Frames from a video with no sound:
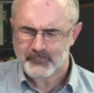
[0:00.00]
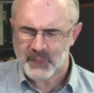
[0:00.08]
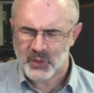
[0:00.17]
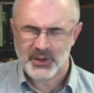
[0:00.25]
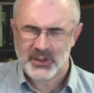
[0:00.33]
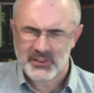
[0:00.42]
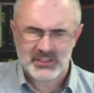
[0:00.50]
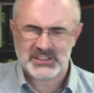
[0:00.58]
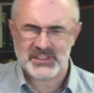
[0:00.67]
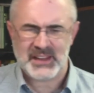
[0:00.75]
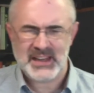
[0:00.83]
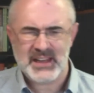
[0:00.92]
others
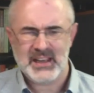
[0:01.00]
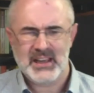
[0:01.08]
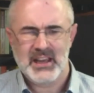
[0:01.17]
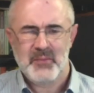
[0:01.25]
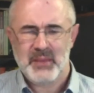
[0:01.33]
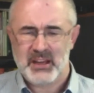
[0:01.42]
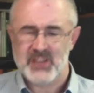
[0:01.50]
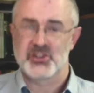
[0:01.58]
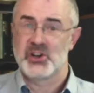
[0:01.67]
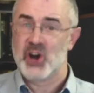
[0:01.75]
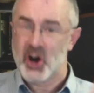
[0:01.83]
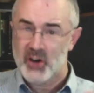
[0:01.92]
think, because
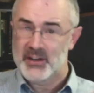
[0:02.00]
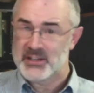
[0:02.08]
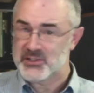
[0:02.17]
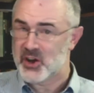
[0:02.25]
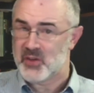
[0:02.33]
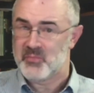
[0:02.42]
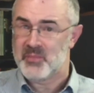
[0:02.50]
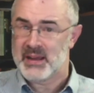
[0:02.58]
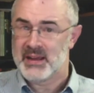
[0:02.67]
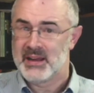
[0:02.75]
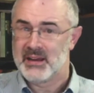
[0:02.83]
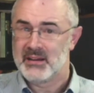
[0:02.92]
God is now
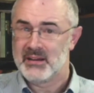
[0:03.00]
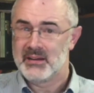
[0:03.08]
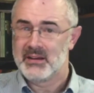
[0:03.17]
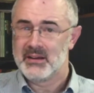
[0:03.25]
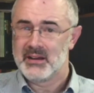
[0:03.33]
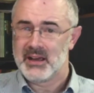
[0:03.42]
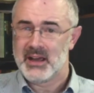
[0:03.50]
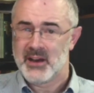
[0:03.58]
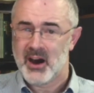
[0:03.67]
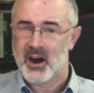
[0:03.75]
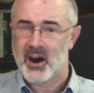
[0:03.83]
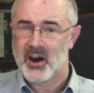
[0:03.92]
big in
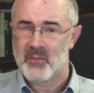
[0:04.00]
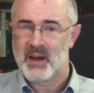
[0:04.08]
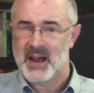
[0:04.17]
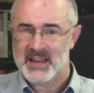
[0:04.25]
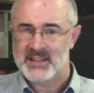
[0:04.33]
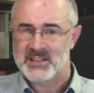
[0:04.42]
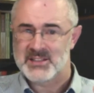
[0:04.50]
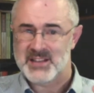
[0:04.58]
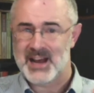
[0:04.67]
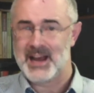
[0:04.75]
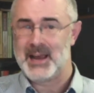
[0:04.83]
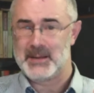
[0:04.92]
our mind's
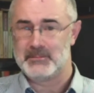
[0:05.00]
eye.